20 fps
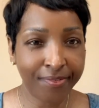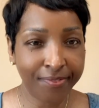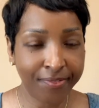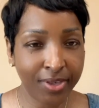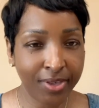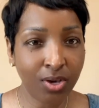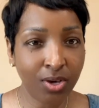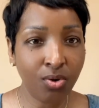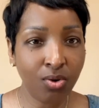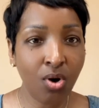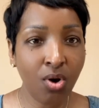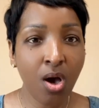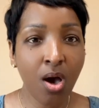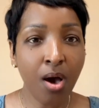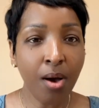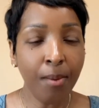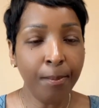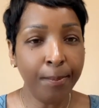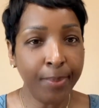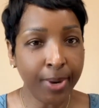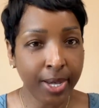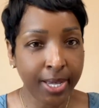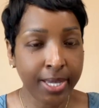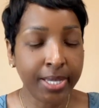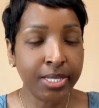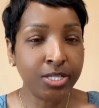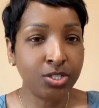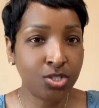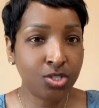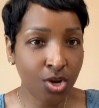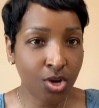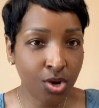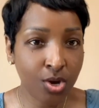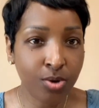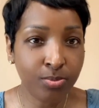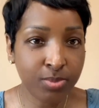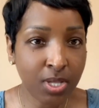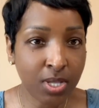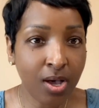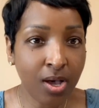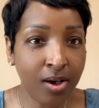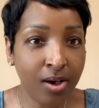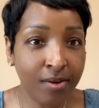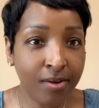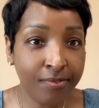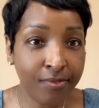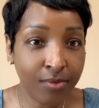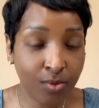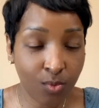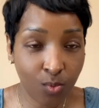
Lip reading: feel, but in terms of